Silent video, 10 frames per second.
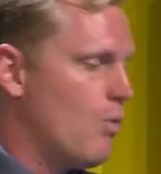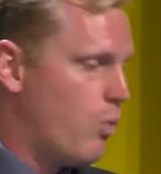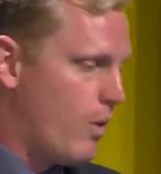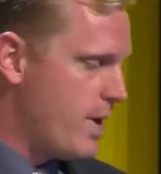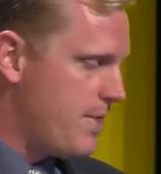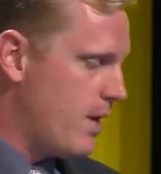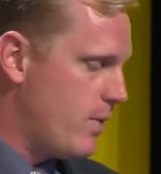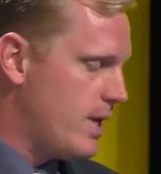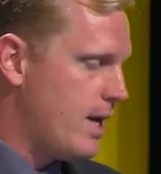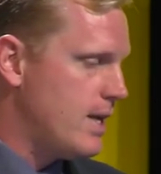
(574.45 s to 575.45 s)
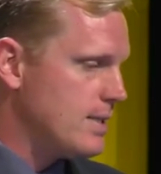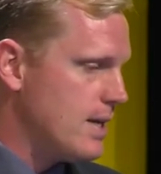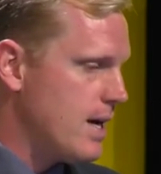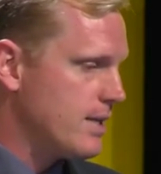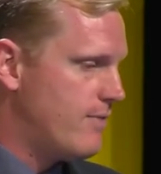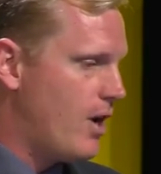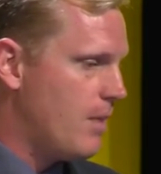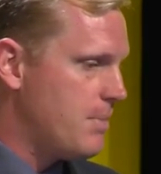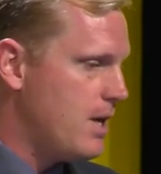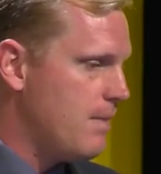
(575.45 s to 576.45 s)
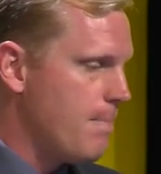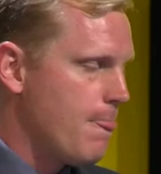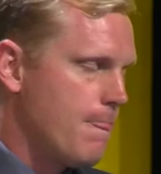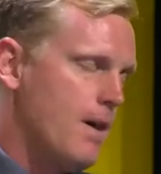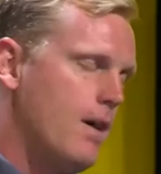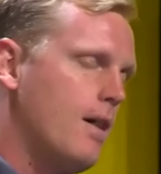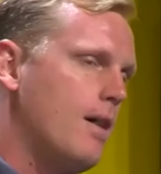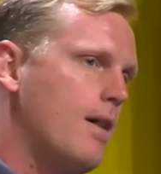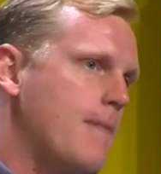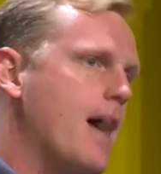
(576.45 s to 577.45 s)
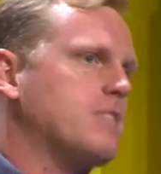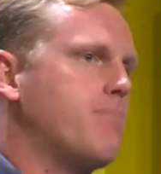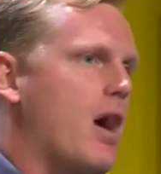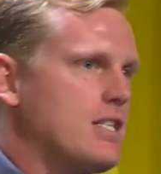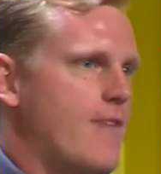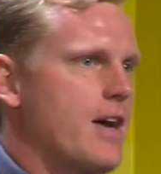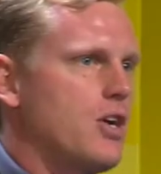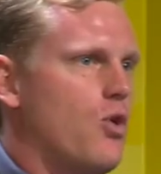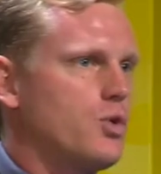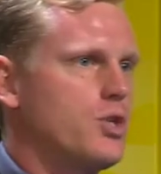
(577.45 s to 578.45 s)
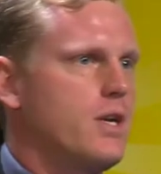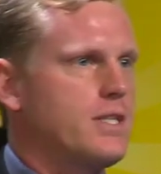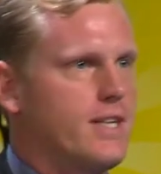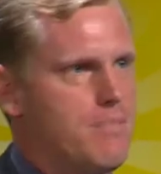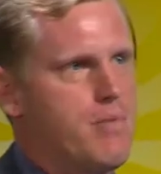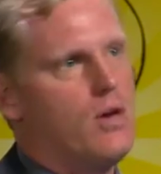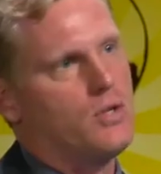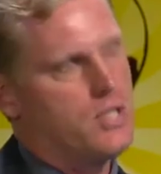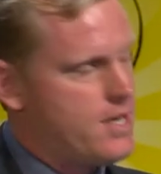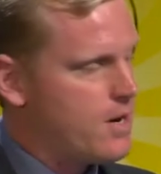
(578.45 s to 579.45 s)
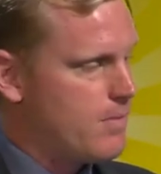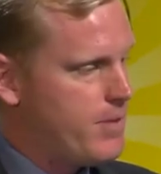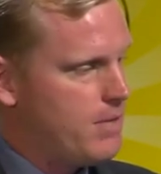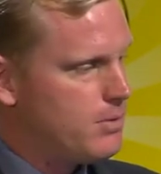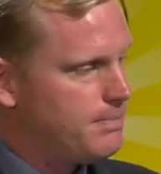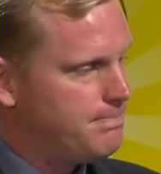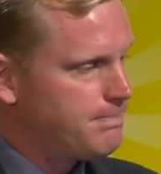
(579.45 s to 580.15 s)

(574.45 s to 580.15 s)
What we think we did is uh, develop the um, Xbox of agriculture, and it's going to appeal to younger people.